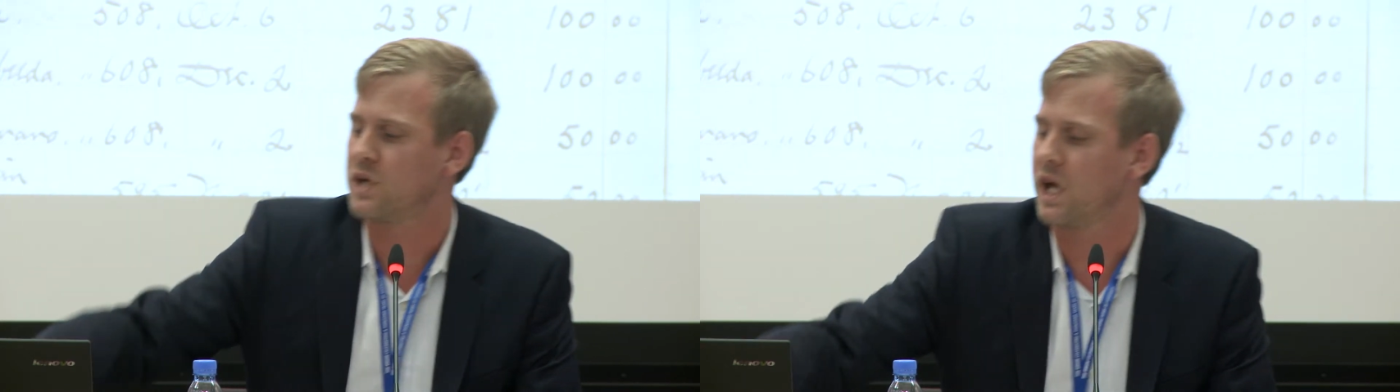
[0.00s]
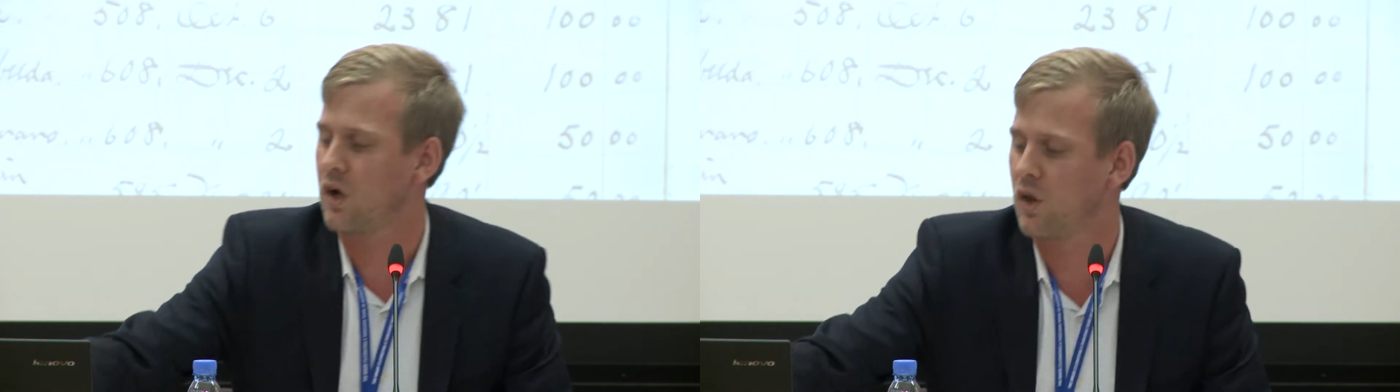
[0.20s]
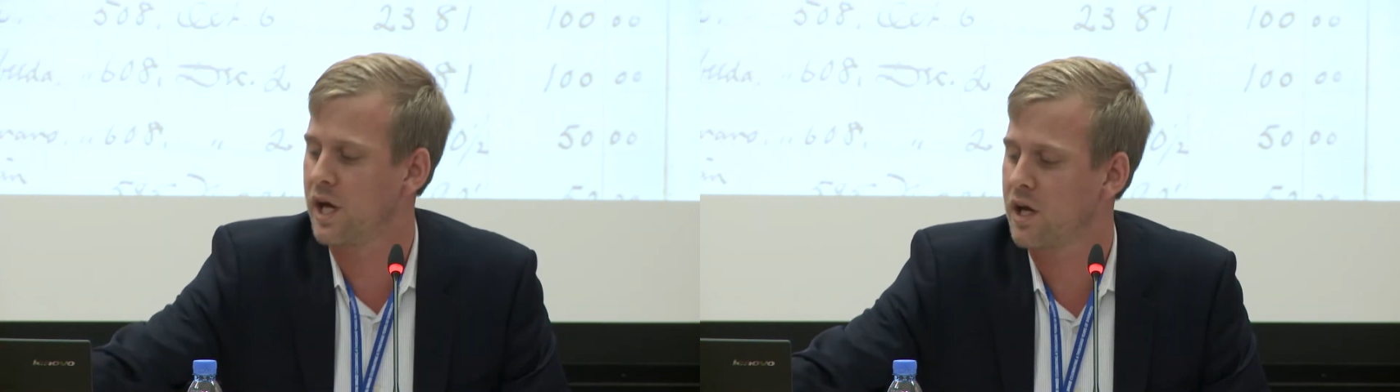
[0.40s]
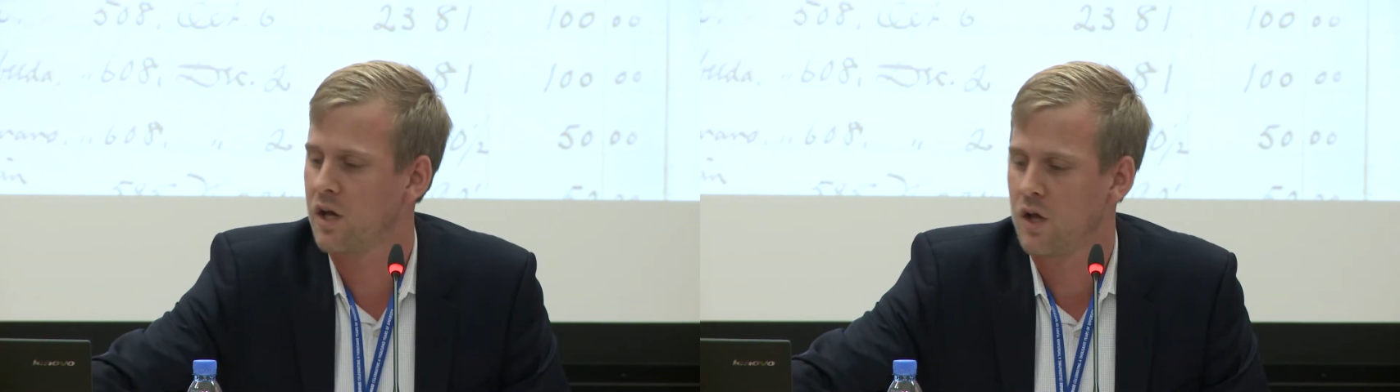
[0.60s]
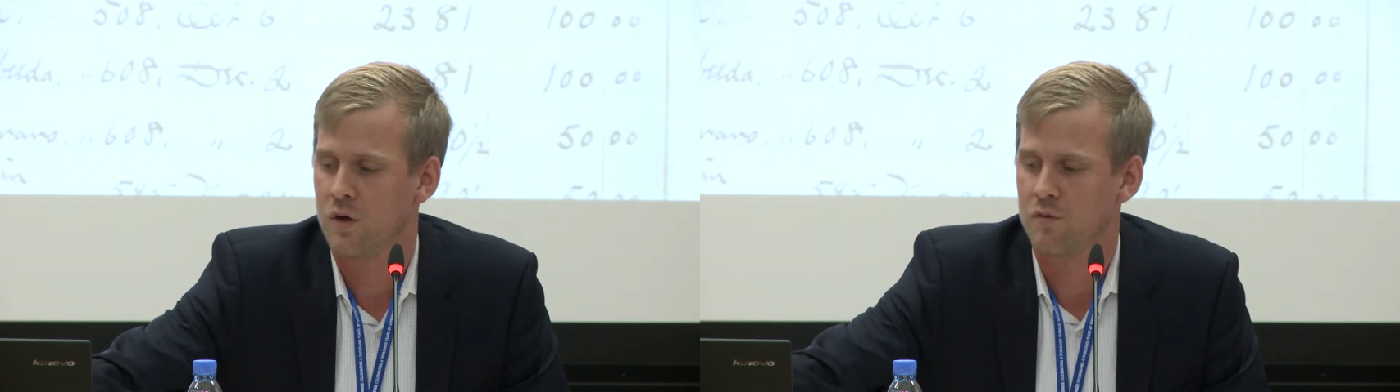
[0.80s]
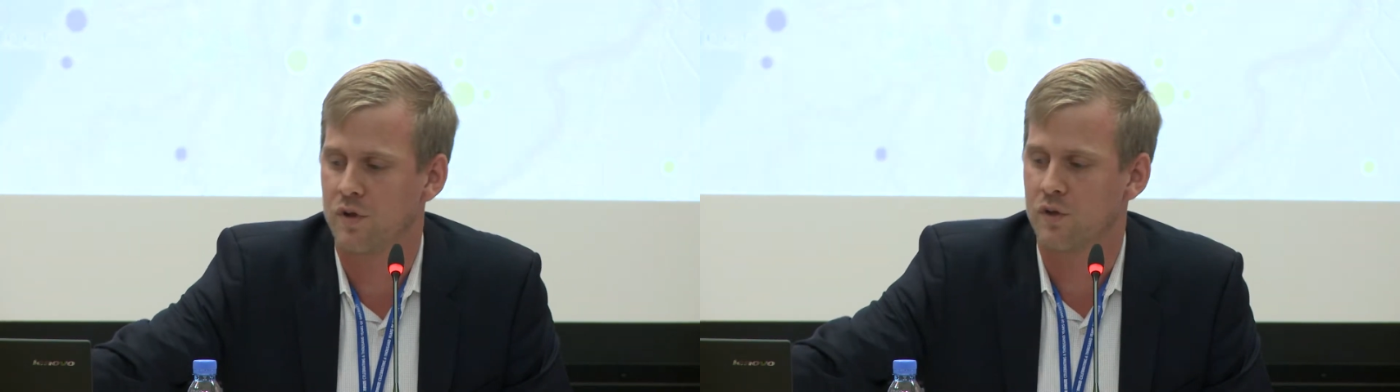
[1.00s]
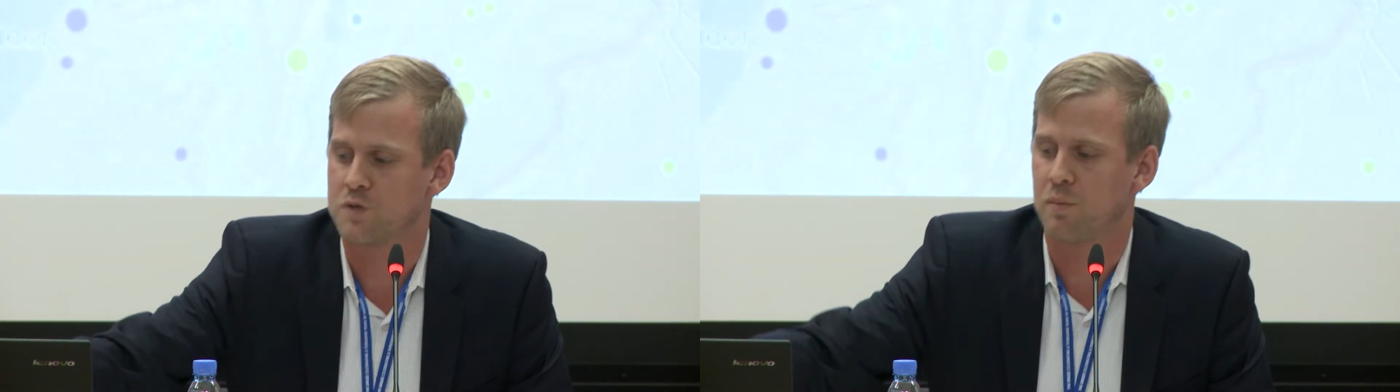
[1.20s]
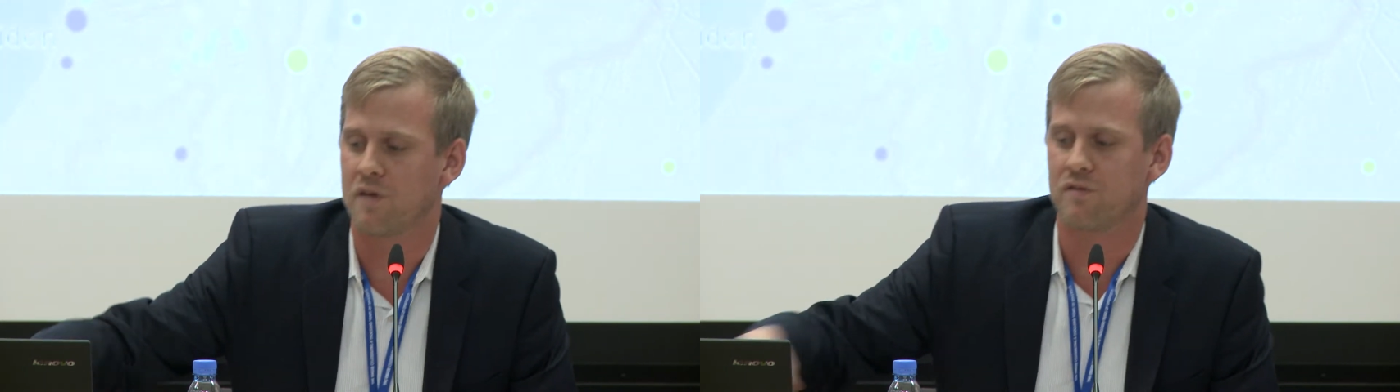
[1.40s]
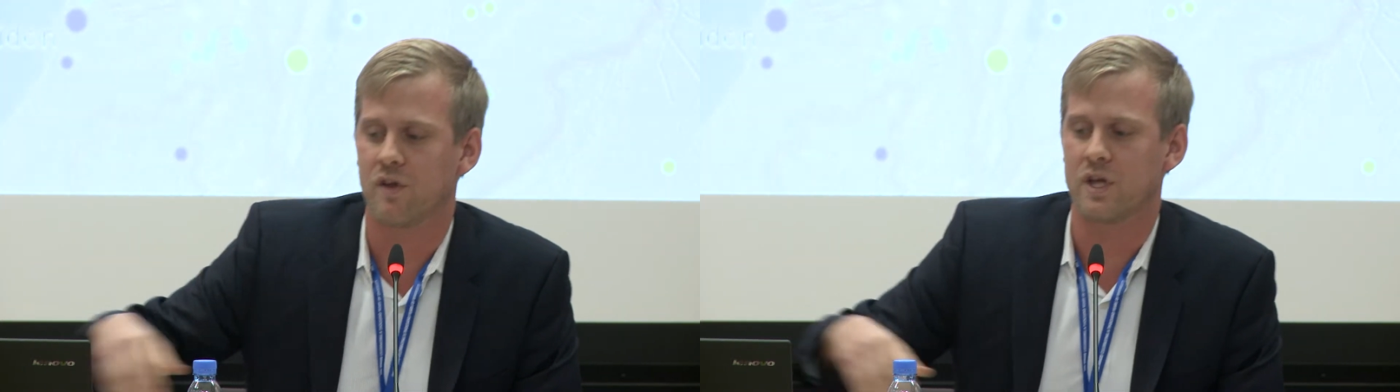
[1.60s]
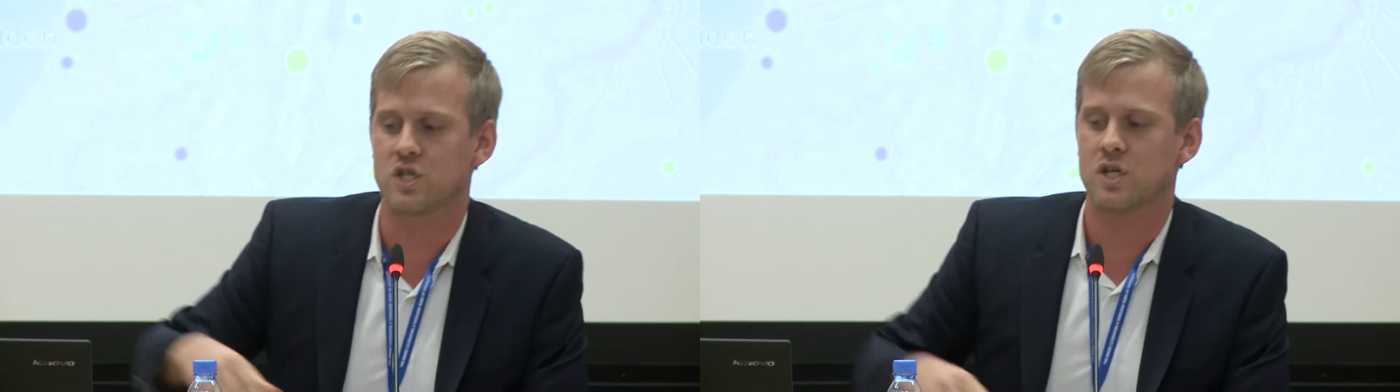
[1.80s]
can click village by
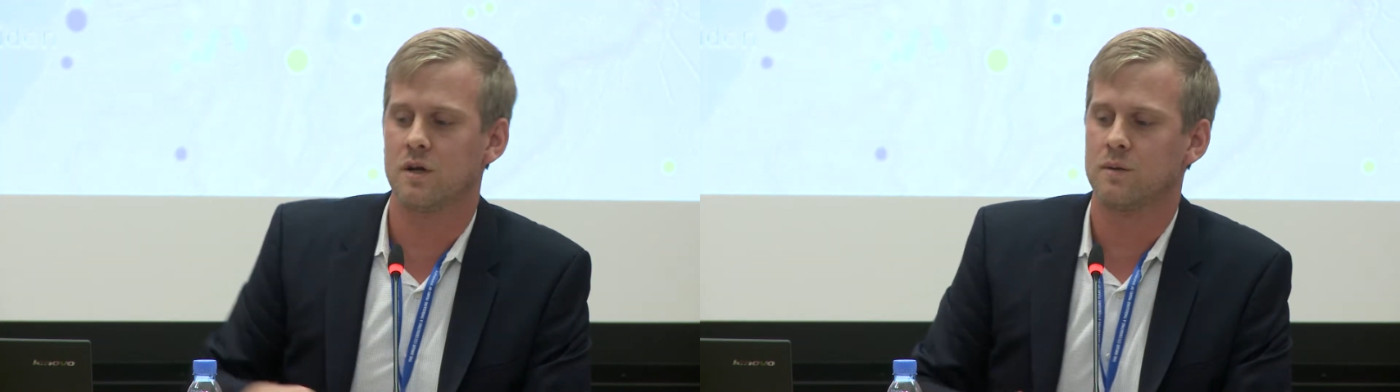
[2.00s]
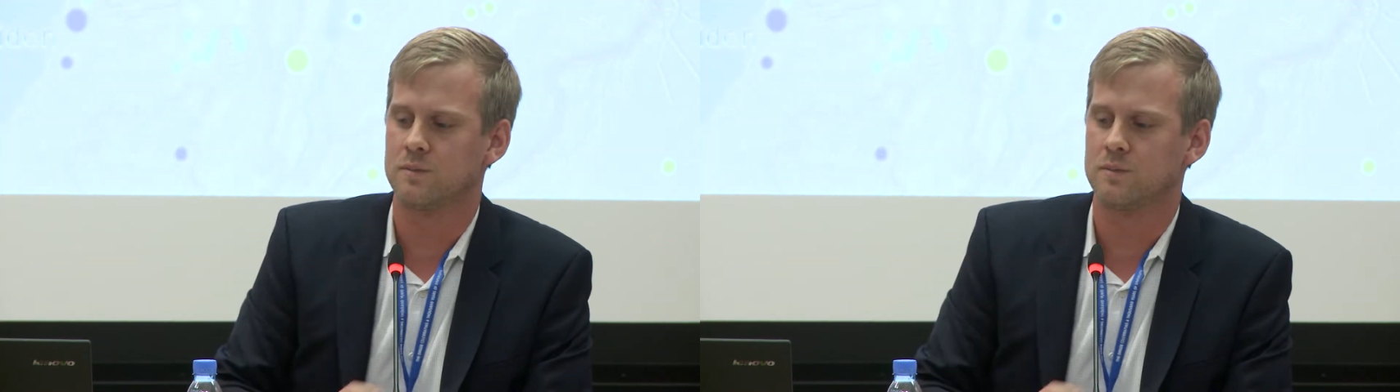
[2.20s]
village,